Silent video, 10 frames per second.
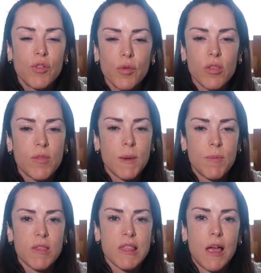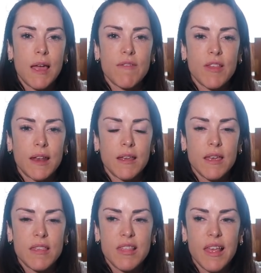ruins people's lives, and
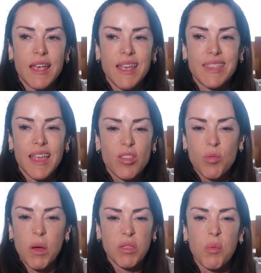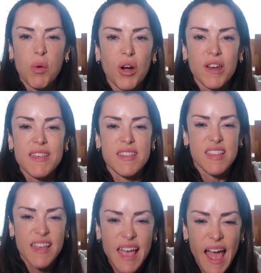that's what the word is.
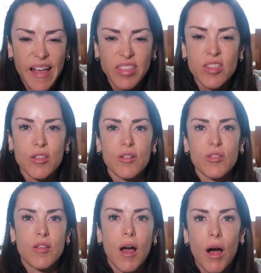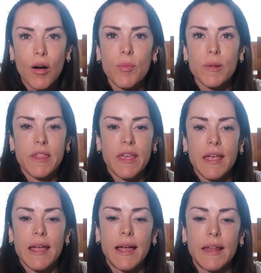It's a cancer. It's a horrible
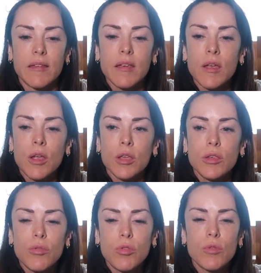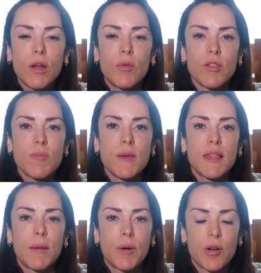thing, and you do not want to be
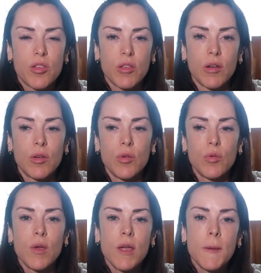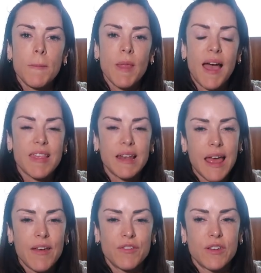that person who has
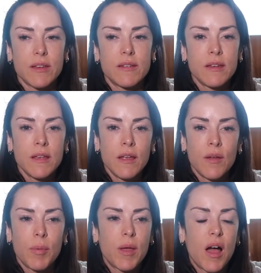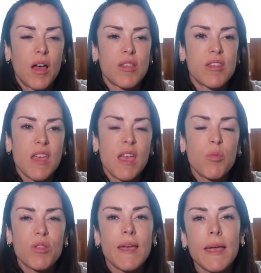left it because
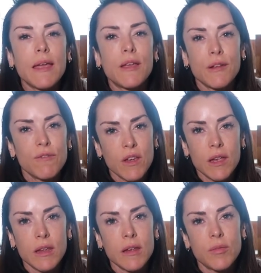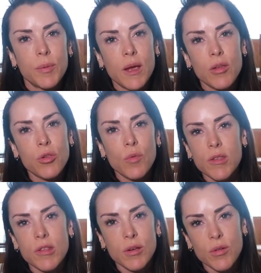it was inconvenient, because you
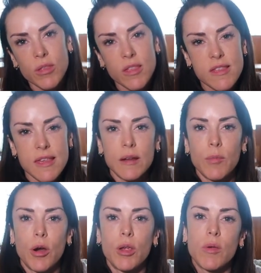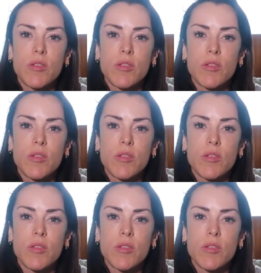wanted to go to the cinema or you